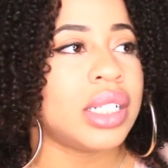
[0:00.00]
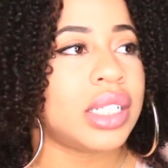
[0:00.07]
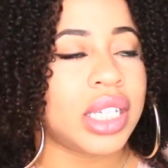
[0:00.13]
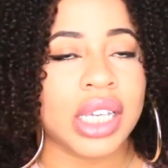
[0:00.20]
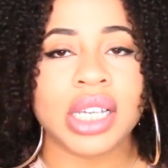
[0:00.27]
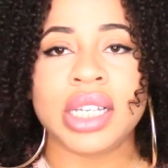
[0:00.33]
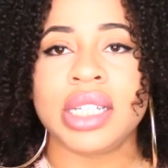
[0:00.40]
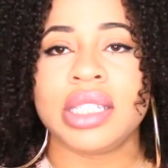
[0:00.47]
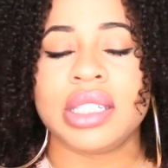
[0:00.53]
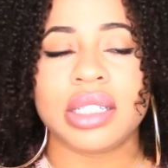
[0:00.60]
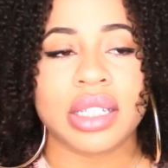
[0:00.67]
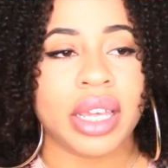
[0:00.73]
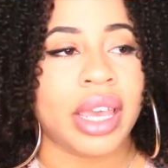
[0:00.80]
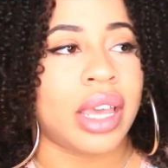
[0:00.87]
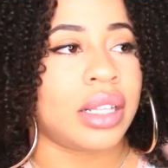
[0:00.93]
TEAS
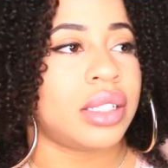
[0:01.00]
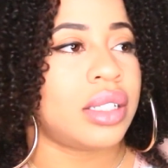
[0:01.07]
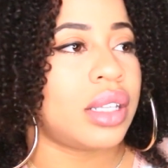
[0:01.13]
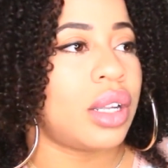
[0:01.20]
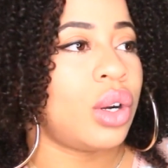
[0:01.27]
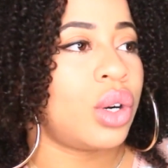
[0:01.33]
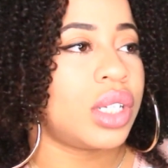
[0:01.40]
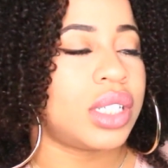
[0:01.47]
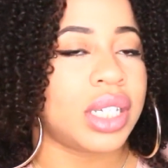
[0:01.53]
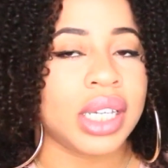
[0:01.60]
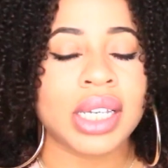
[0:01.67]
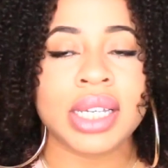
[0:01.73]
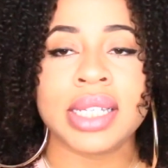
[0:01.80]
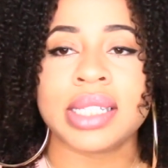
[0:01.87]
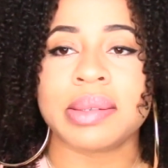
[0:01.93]
test or
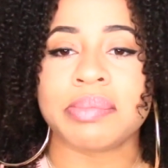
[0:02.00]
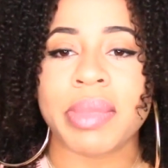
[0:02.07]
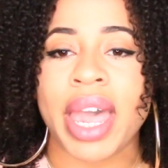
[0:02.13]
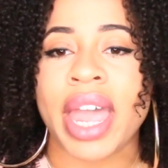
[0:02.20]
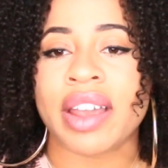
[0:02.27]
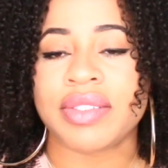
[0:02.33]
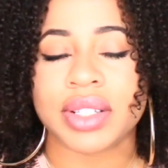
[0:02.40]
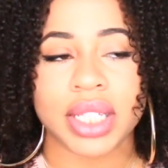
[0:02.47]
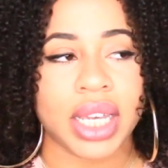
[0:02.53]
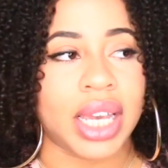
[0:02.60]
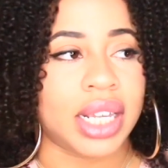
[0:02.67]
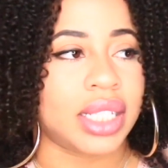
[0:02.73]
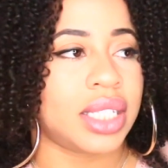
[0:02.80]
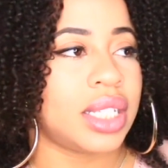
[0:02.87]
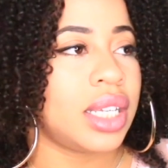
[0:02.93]
TEAS math
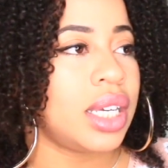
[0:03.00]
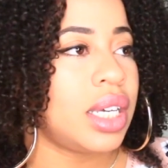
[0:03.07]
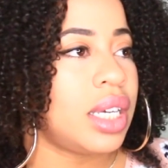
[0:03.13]
test,